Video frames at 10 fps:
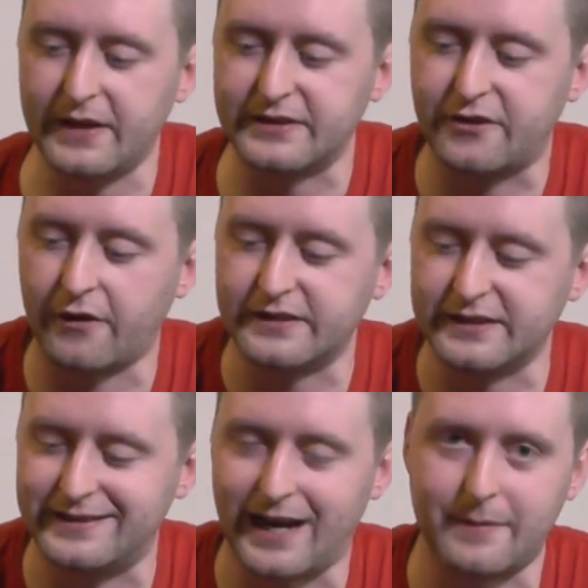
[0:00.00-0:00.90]
it's going to
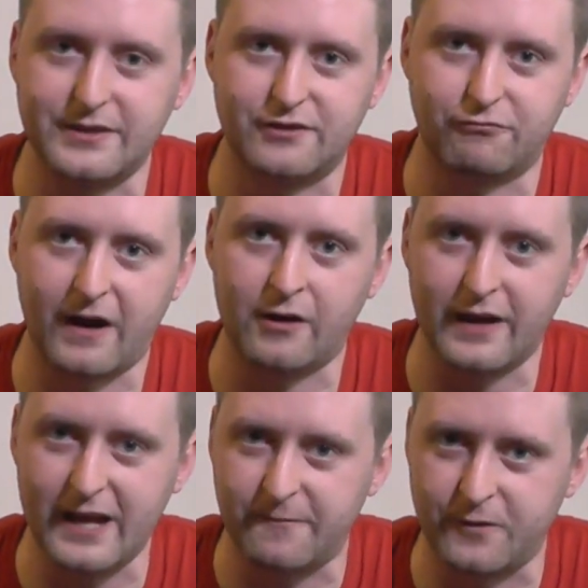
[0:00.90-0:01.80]
damage the rail,
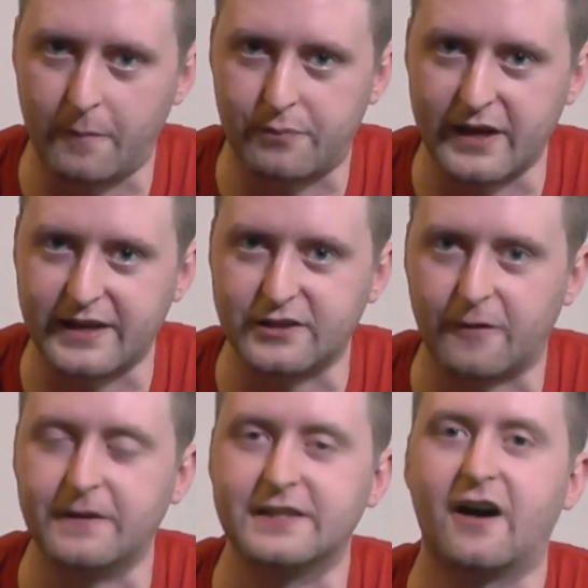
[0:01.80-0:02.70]
if not break it
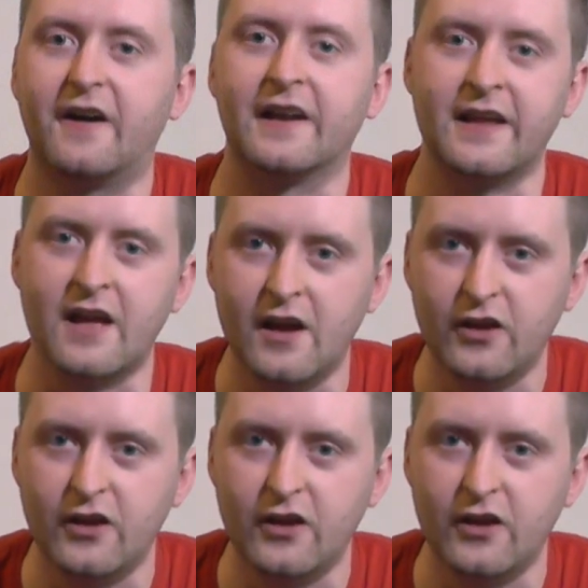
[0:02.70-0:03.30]
off entirely.